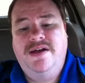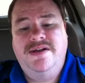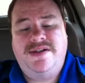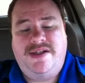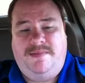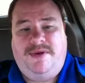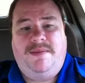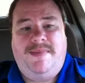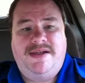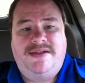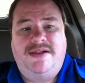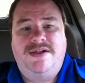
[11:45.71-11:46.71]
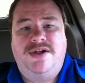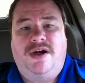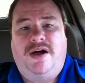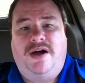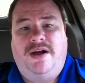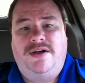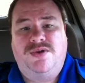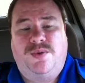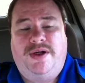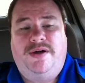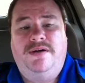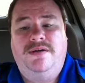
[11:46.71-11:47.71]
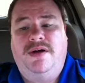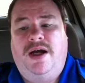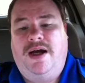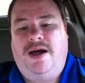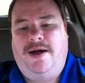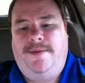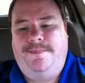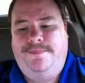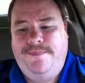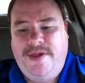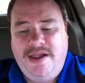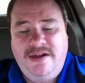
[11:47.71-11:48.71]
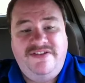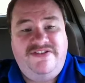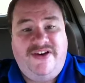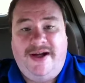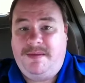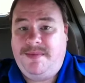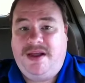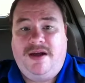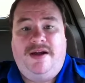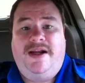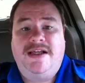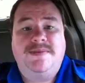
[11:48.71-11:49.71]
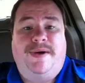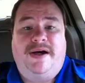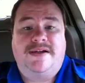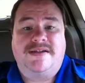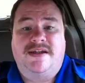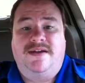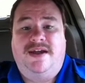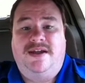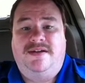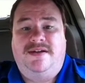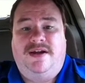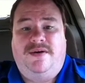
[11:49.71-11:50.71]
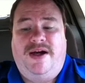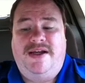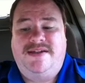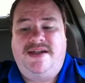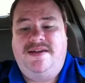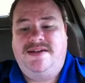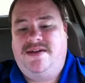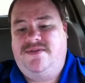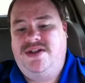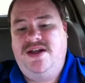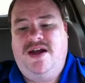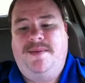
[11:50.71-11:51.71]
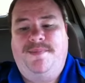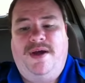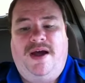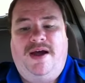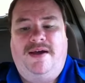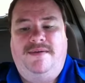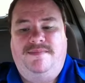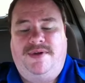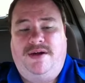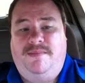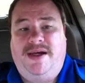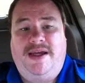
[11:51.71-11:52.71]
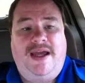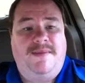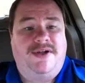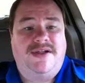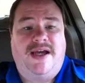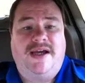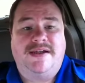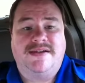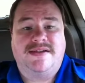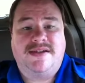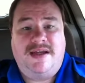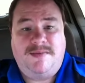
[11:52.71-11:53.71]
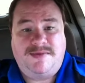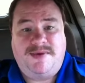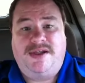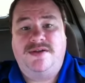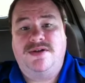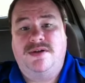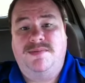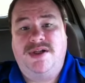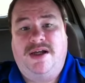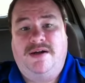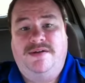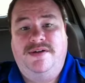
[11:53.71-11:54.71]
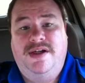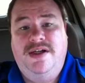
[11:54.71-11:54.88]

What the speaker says: Send me a message on Twitter. Find me on Xbox. I say this every time. My gamer tag is the same as my YouTube channel.